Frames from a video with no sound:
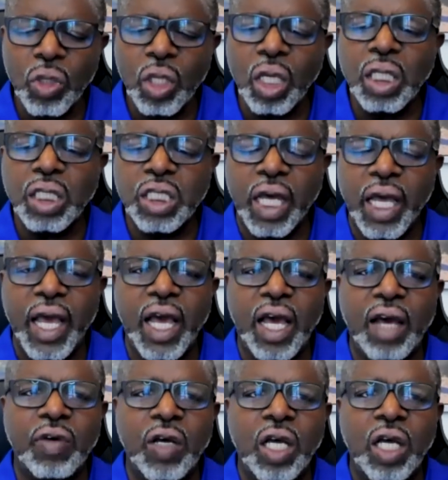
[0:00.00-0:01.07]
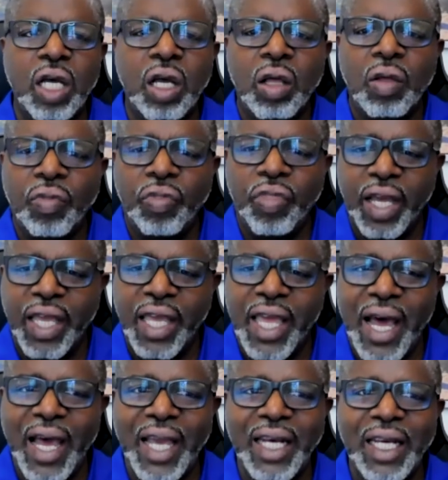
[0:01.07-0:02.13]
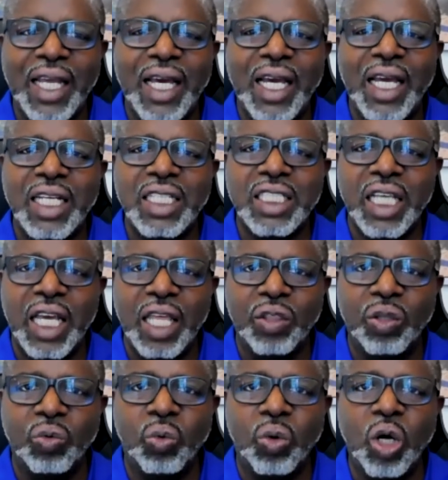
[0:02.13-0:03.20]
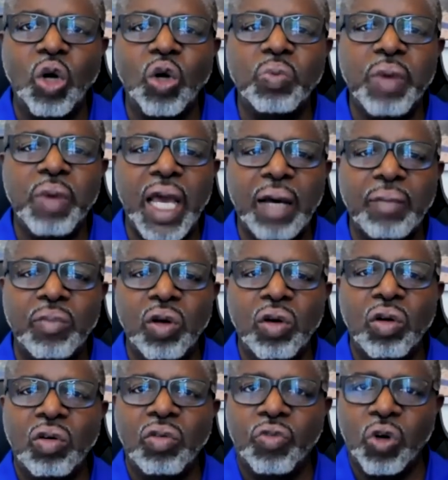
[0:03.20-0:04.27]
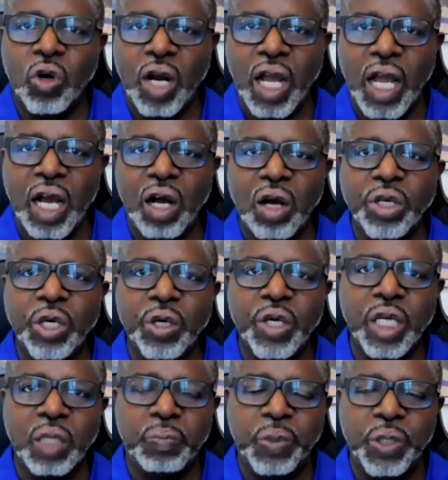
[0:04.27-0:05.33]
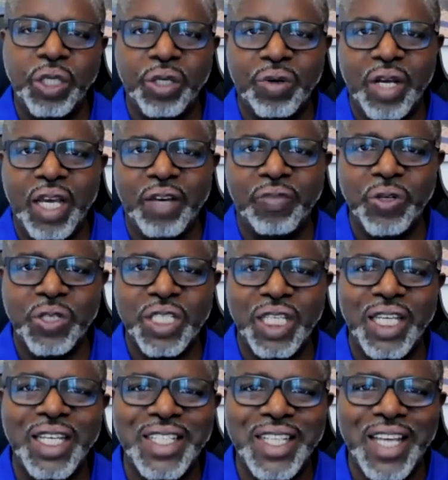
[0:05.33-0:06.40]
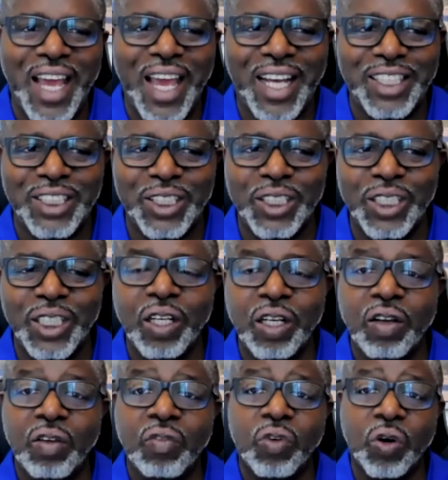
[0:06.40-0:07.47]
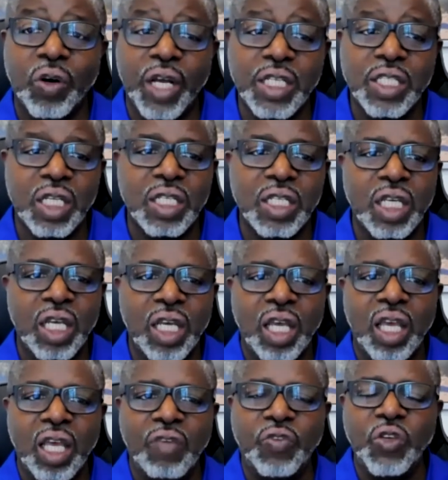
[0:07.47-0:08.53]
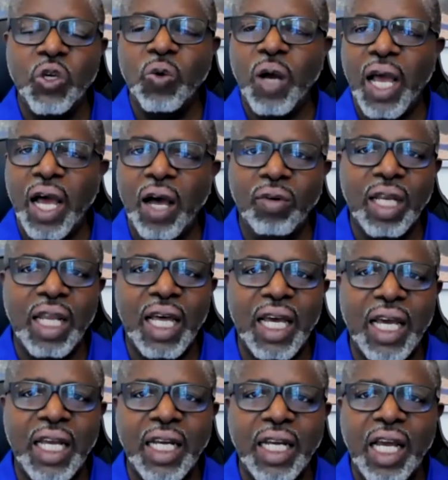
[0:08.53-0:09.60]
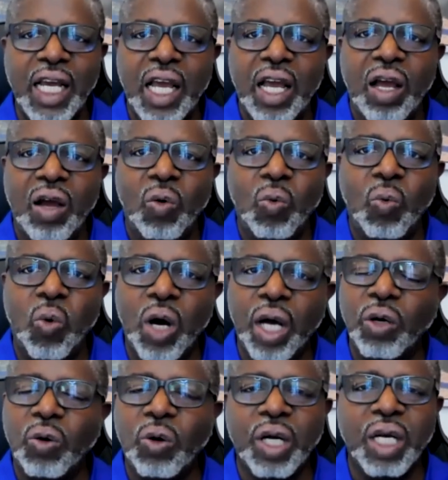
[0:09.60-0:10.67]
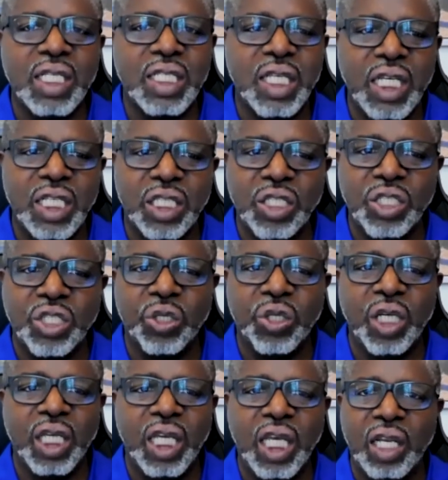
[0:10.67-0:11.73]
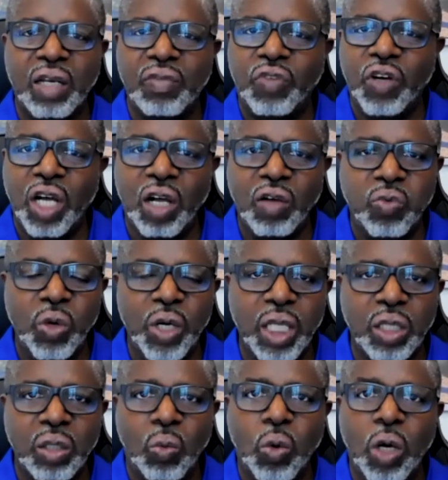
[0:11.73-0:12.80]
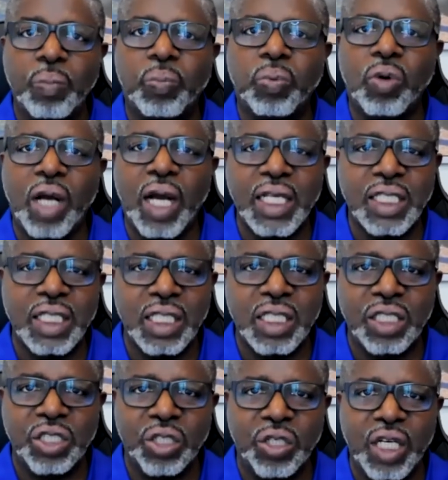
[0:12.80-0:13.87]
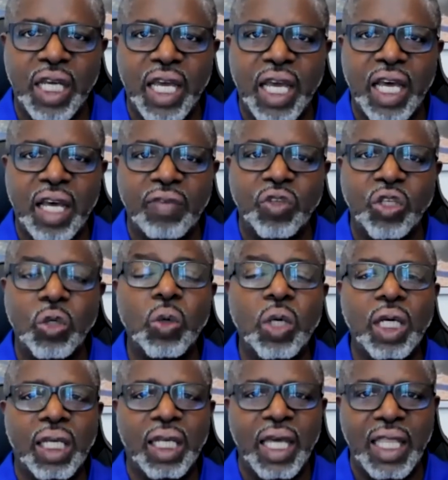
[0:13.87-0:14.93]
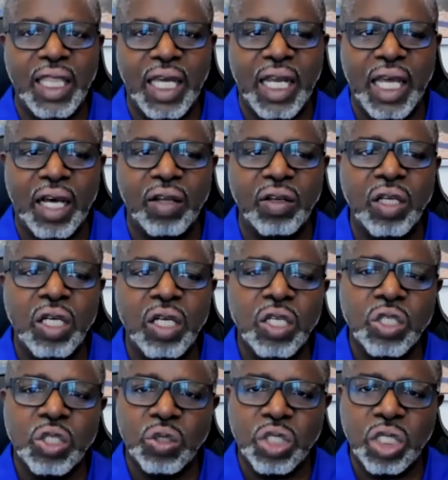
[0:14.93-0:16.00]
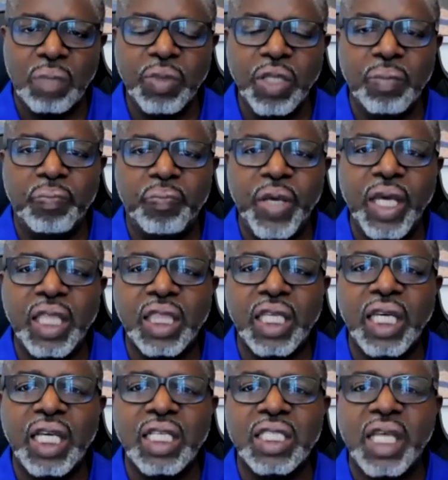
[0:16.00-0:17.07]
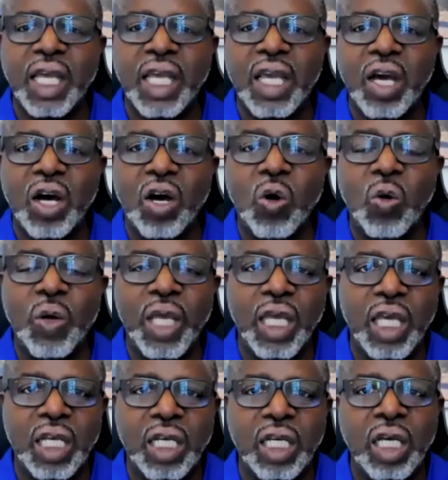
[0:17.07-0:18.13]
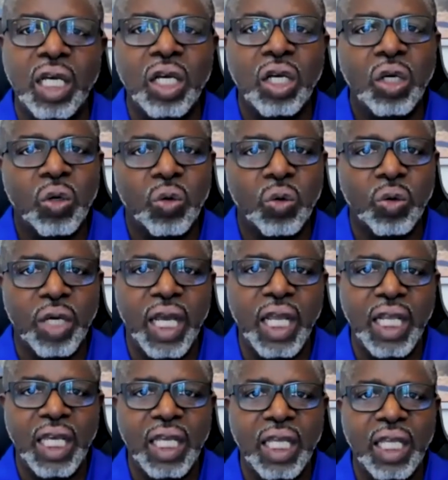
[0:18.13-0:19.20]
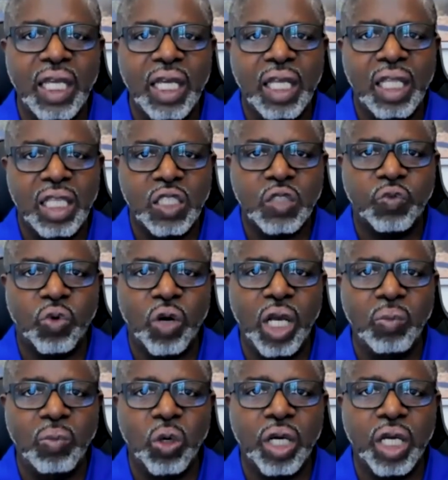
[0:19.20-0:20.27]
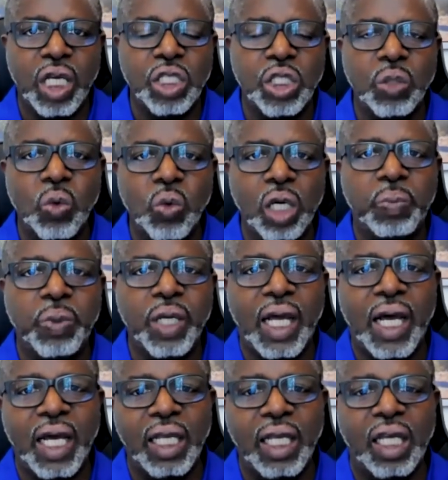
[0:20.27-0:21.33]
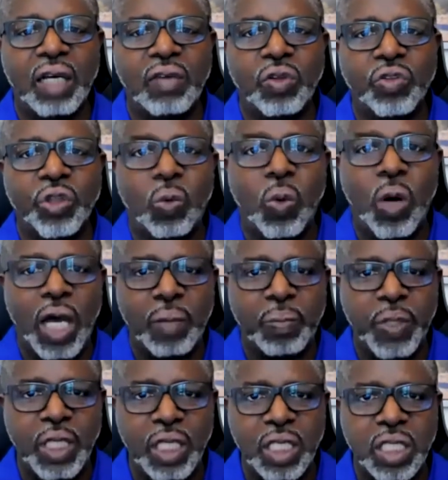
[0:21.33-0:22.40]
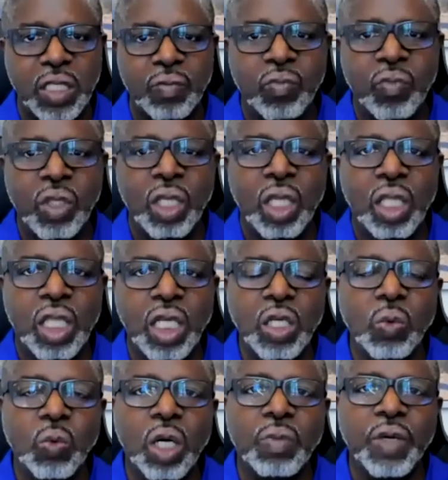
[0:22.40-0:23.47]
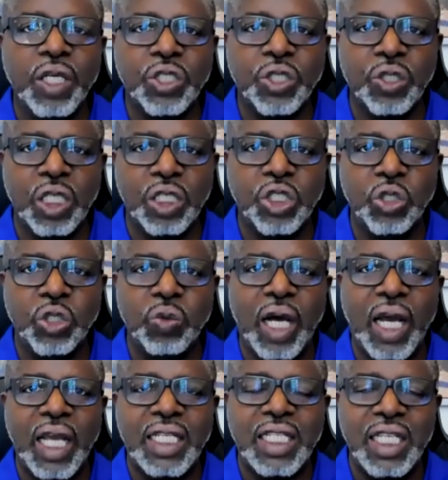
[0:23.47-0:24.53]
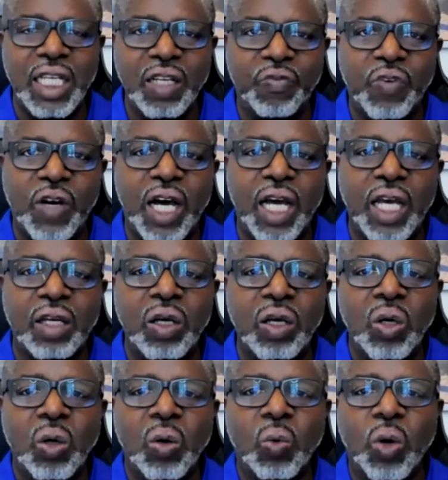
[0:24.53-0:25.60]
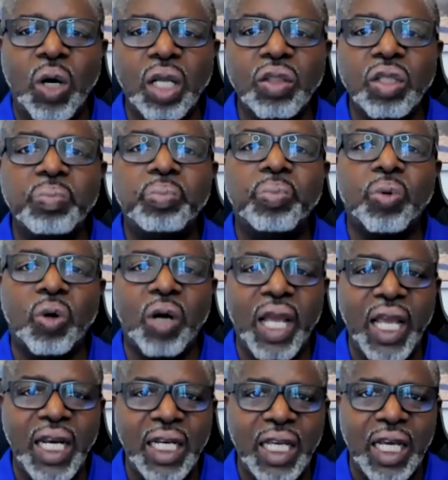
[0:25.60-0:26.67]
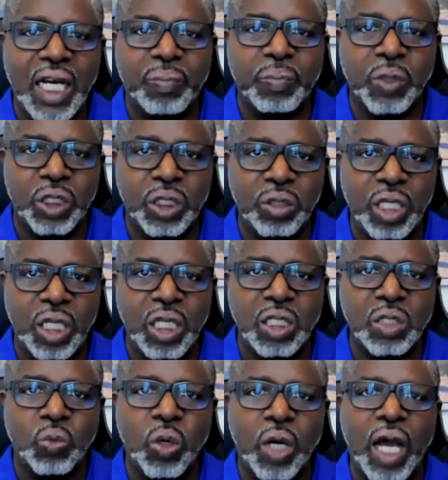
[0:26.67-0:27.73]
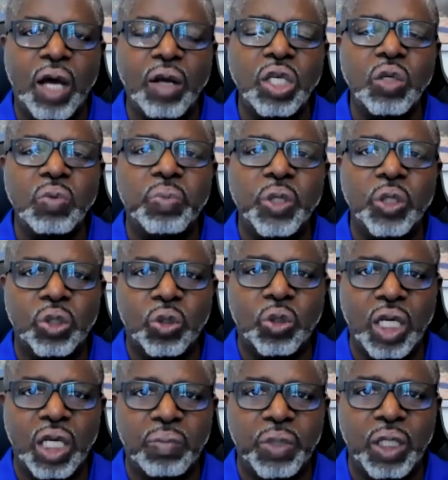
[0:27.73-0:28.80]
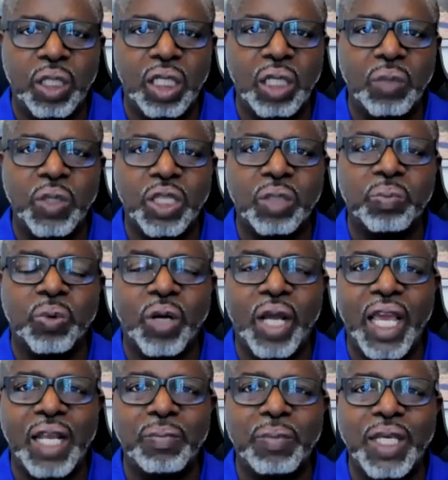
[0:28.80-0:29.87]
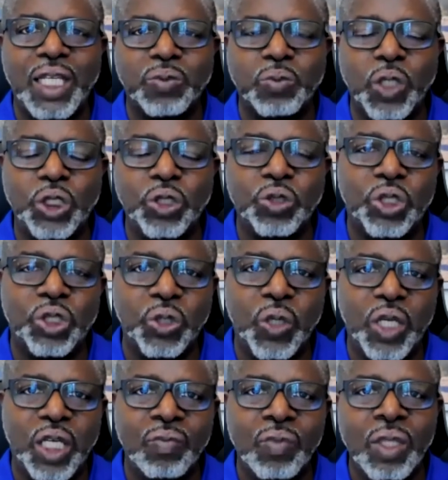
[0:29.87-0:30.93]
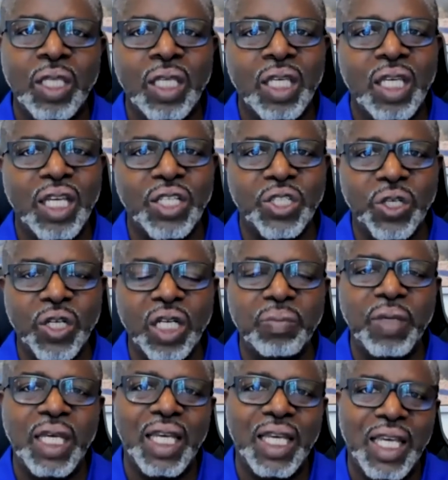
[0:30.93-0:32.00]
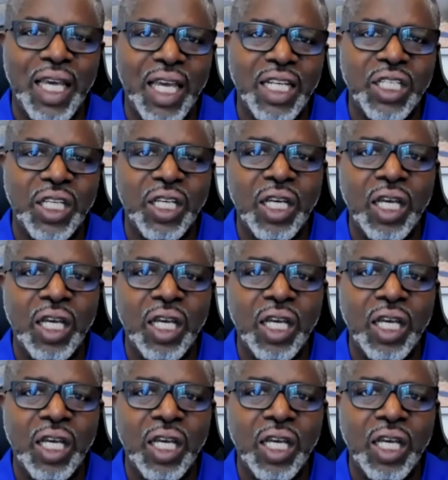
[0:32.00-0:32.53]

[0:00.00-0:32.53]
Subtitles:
to have the guidelines and the roadmap for how you're going to put your efforts into action. For instance, if you outline what organizations you're going to get involved with, what processes you're going to have, you want to lay that out. So some of the big things that go in creating this framework is you want to put high level, the why piece. Then you want to make sure that you identify what are the branding opportunities. How do you build credibility with the brand? Because what you're doing is you're going to be engaging